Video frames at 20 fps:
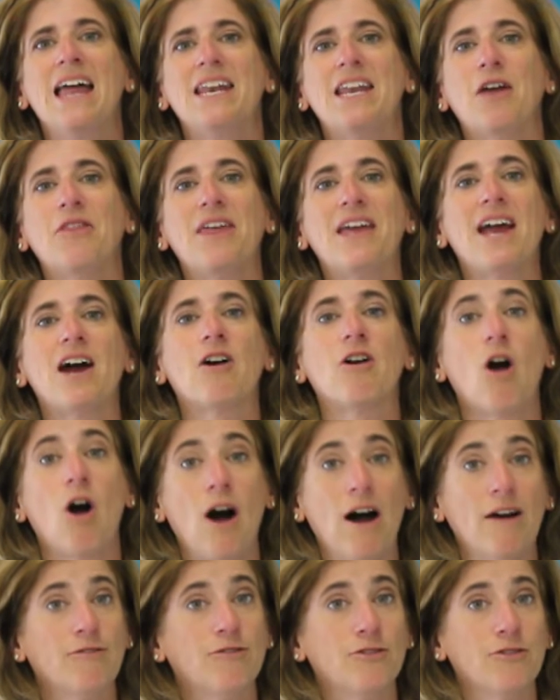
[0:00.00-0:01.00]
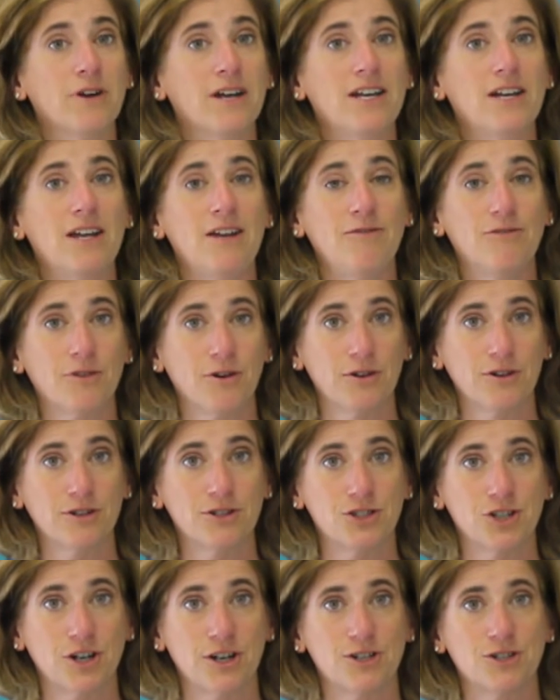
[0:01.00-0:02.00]
Now they are off-grid inverter
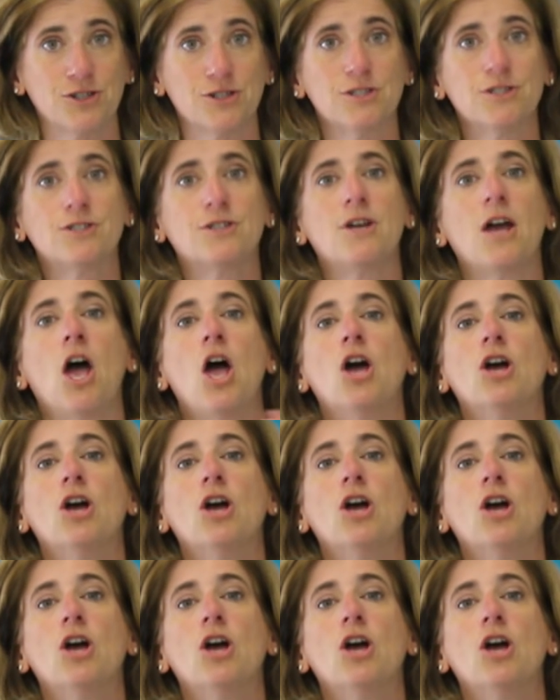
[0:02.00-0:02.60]
chargers,